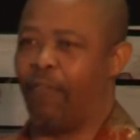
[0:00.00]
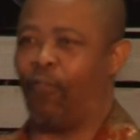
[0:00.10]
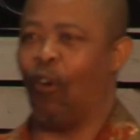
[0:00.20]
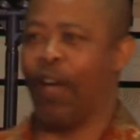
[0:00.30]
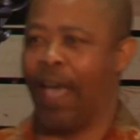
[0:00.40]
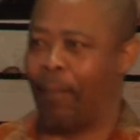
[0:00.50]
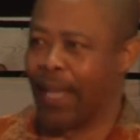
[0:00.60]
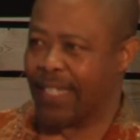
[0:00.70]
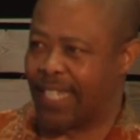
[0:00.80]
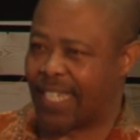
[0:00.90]
flow
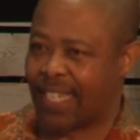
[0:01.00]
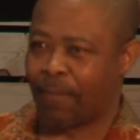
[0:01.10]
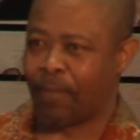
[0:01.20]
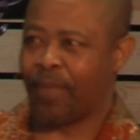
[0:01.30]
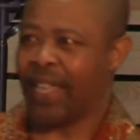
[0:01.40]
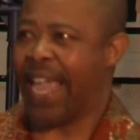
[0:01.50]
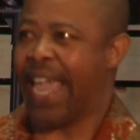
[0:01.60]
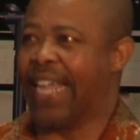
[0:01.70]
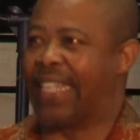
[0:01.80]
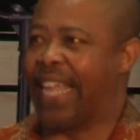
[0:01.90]
happens,
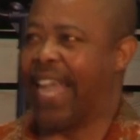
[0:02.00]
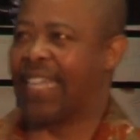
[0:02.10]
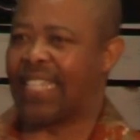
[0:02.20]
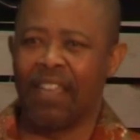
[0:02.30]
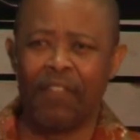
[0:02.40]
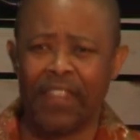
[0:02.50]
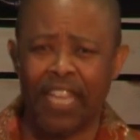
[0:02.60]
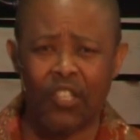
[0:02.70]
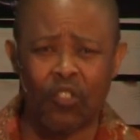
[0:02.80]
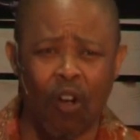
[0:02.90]
it takes even
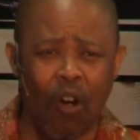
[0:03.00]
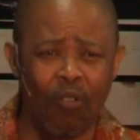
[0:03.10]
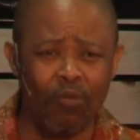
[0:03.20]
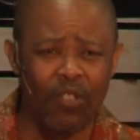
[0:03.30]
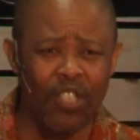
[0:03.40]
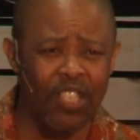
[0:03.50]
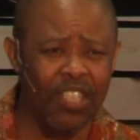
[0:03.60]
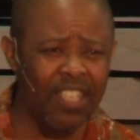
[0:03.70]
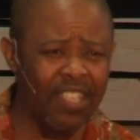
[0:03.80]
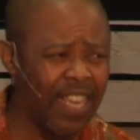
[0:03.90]
the
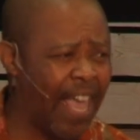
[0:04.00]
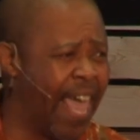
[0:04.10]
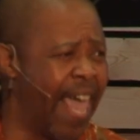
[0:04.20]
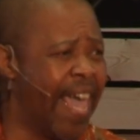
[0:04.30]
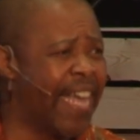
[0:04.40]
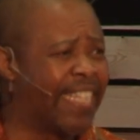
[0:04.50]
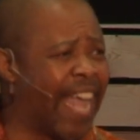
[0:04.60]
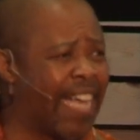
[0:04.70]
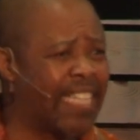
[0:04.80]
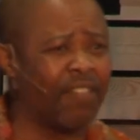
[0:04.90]
stones, it
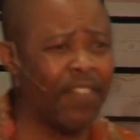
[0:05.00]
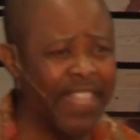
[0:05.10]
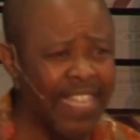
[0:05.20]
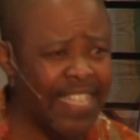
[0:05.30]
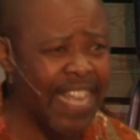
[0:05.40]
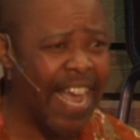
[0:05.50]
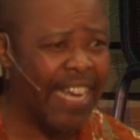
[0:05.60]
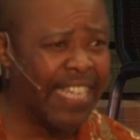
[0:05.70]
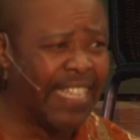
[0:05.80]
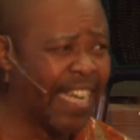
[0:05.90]
takes even the
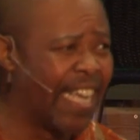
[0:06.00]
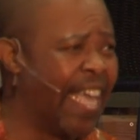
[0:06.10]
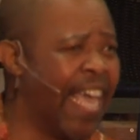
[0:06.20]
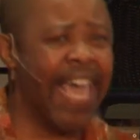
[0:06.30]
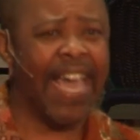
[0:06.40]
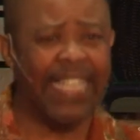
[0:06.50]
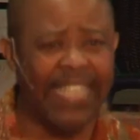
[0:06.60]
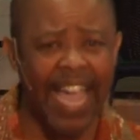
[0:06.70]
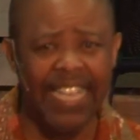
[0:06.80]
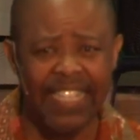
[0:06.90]
sand, it
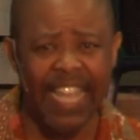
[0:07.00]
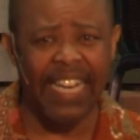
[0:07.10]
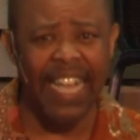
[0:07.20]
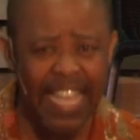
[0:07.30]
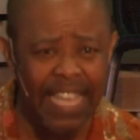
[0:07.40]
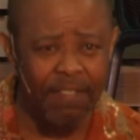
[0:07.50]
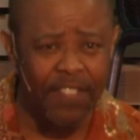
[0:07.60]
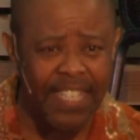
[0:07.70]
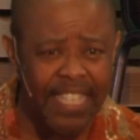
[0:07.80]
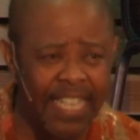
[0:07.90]
takes the
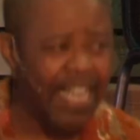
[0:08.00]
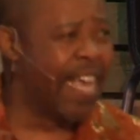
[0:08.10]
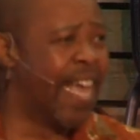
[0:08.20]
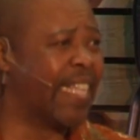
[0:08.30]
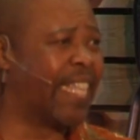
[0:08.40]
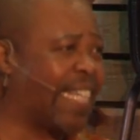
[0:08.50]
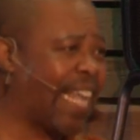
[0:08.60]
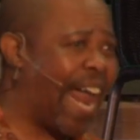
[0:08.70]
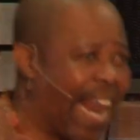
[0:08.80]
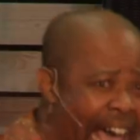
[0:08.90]
leaves that
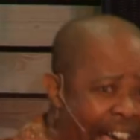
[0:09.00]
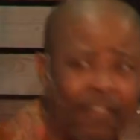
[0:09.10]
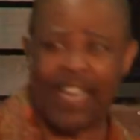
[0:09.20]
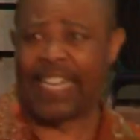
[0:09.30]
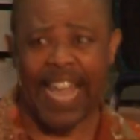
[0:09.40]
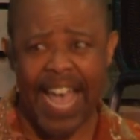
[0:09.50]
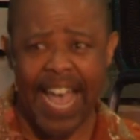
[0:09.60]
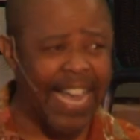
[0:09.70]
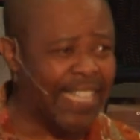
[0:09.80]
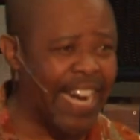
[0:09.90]
are alive and
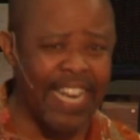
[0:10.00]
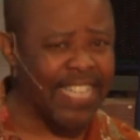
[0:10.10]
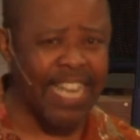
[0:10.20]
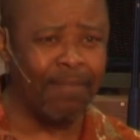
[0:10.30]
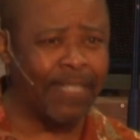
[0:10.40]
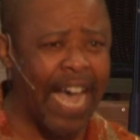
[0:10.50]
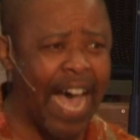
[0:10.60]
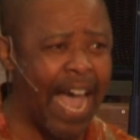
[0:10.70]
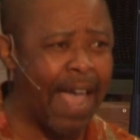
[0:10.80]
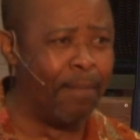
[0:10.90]
dead at the same
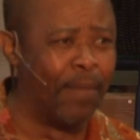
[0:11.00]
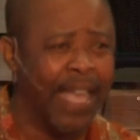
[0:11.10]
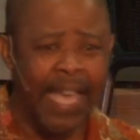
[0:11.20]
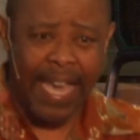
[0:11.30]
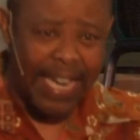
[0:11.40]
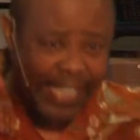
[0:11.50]
time. It